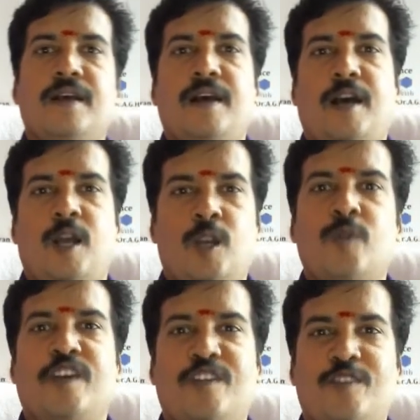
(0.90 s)
Hello
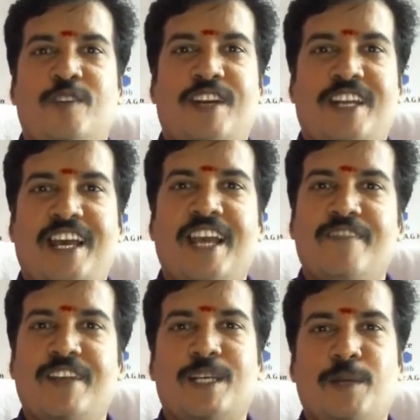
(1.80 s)
everyone, I
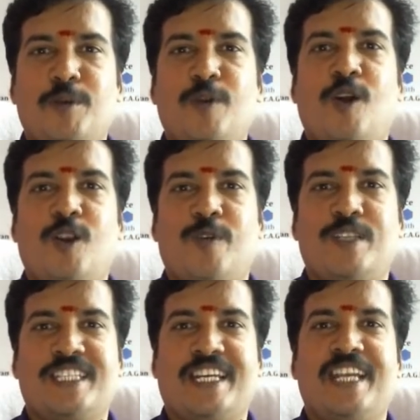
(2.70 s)
welcome you all
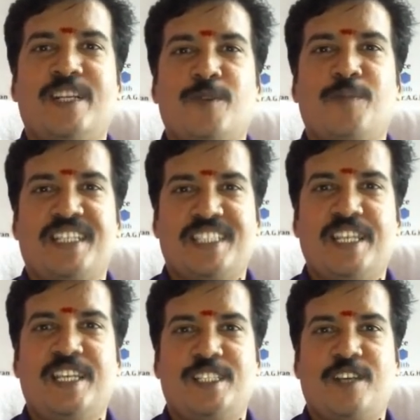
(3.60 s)
once again to my
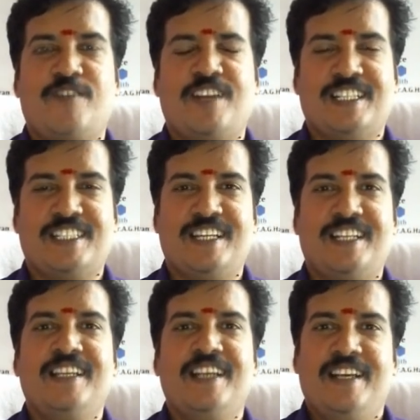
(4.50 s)
series of lecture
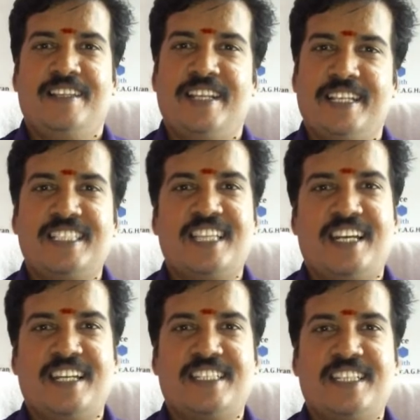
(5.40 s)
that is
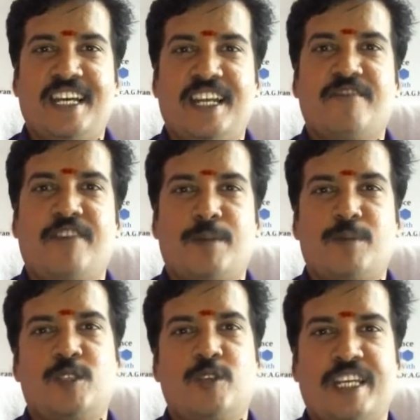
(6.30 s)
Understanding
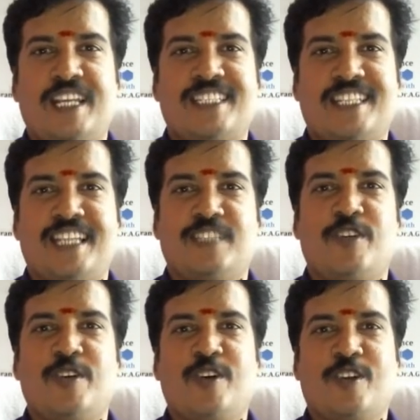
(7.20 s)
Pharmaceutical Science
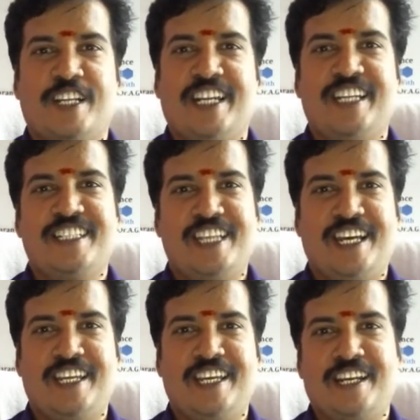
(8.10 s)
with Dr. A.G.
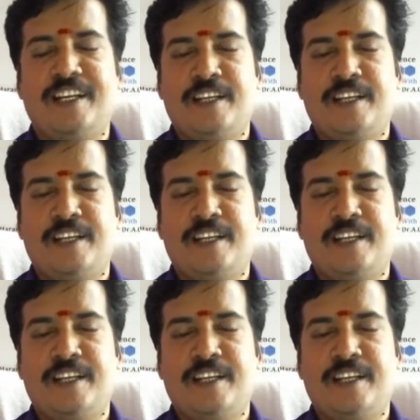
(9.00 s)
Hariharan.